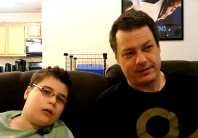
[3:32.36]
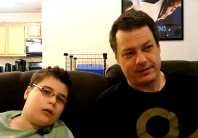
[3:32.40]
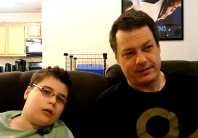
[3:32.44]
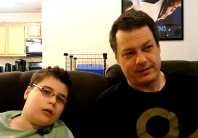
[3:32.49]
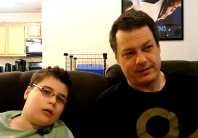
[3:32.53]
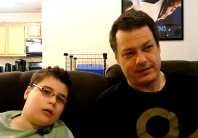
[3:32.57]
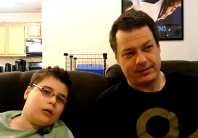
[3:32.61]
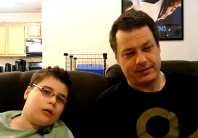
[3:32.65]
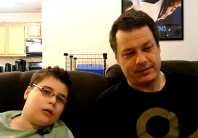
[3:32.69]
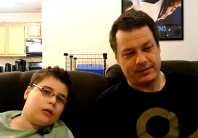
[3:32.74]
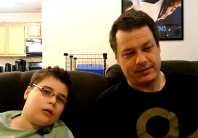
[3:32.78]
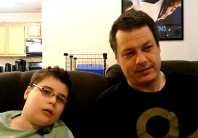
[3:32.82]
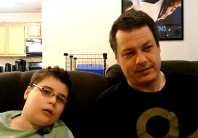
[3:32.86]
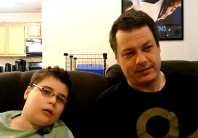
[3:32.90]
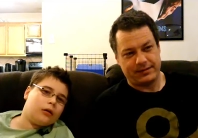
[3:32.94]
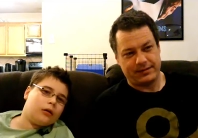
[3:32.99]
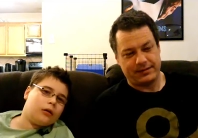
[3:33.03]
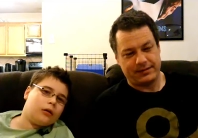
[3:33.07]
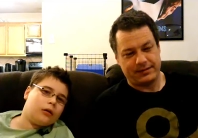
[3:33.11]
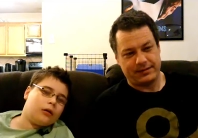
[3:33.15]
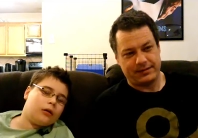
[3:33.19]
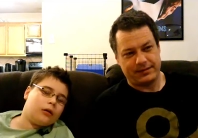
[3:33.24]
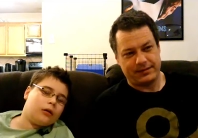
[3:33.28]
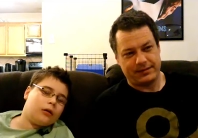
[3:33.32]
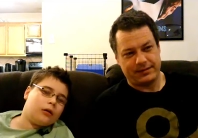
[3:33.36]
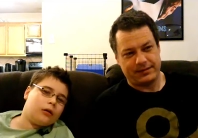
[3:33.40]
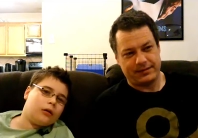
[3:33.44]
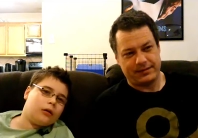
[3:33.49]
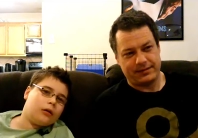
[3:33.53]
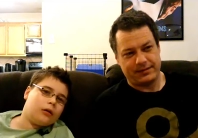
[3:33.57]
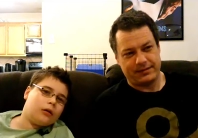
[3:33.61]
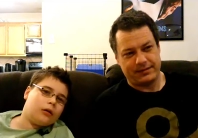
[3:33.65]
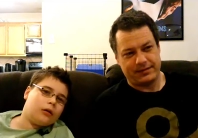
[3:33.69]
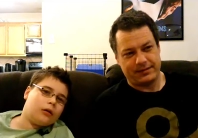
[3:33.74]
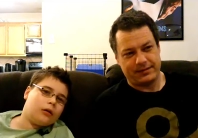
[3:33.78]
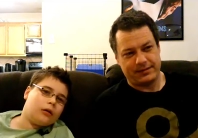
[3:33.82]

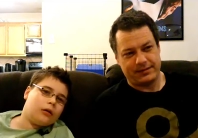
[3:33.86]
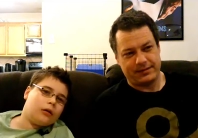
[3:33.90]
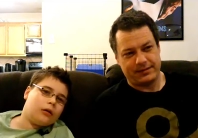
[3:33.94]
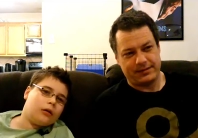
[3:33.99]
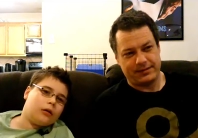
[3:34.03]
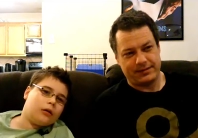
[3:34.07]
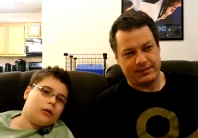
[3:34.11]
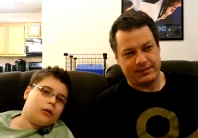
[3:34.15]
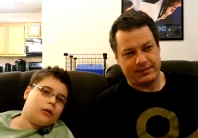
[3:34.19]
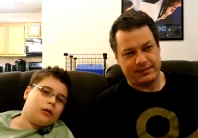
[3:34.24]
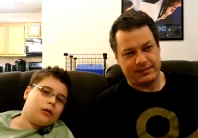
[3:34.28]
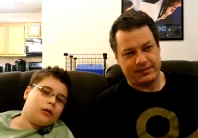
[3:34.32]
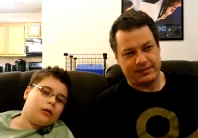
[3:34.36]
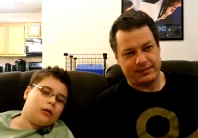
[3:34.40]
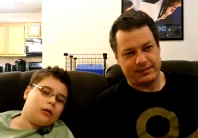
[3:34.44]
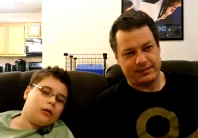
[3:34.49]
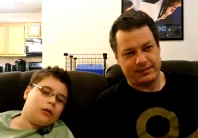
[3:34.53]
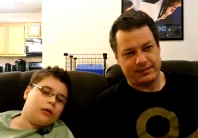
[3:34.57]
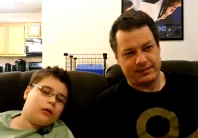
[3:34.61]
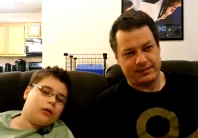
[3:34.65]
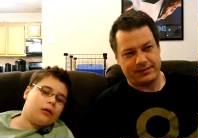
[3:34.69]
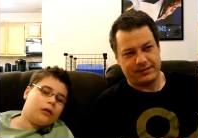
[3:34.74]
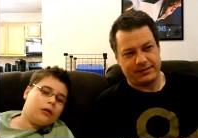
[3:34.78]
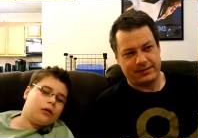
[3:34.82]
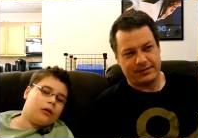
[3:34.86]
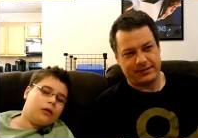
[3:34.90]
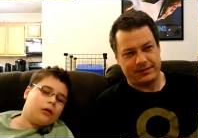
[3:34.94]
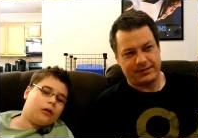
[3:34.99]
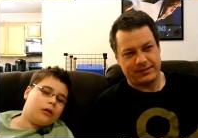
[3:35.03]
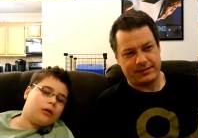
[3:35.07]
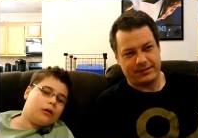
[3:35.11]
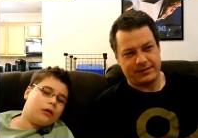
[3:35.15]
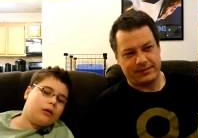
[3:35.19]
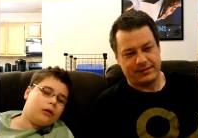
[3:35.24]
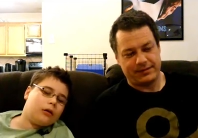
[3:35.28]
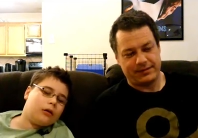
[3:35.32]

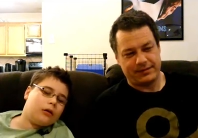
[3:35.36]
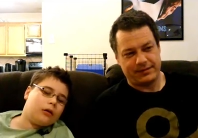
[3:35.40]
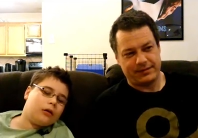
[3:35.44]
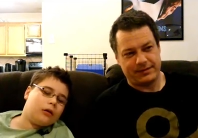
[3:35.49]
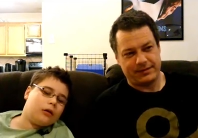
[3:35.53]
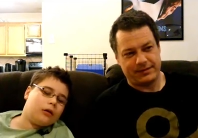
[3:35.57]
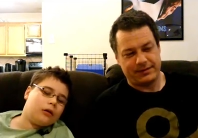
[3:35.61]
(no one is talking)